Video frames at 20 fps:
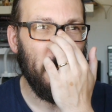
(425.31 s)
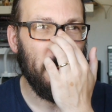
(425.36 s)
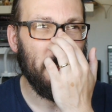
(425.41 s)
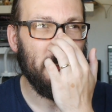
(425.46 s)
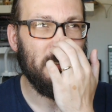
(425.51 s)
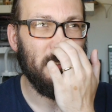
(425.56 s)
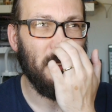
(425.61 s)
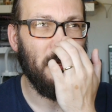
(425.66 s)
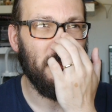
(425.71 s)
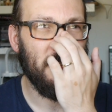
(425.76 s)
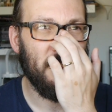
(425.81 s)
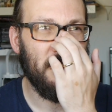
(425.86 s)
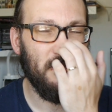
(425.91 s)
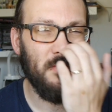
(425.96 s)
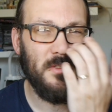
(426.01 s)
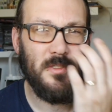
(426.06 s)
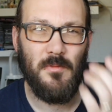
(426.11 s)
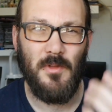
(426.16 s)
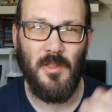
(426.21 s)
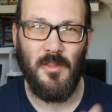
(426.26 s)
So it
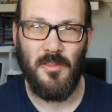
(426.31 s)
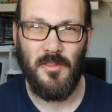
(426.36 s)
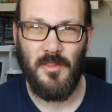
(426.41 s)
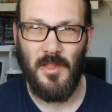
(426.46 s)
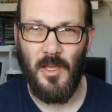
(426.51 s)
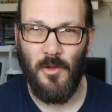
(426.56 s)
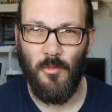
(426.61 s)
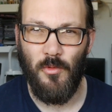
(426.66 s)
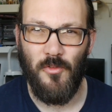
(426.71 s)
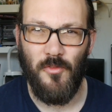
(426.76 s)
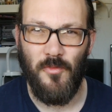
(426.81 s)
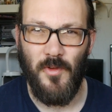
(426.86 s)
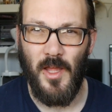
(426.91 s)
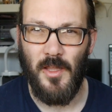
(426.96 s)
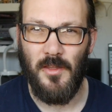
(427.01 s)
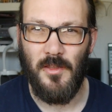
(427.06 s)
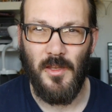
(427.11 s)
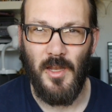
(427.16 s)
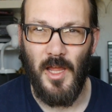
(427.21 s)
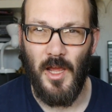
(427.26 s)
seems to be a thing with
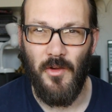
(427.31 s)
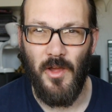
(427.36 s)
Fender now,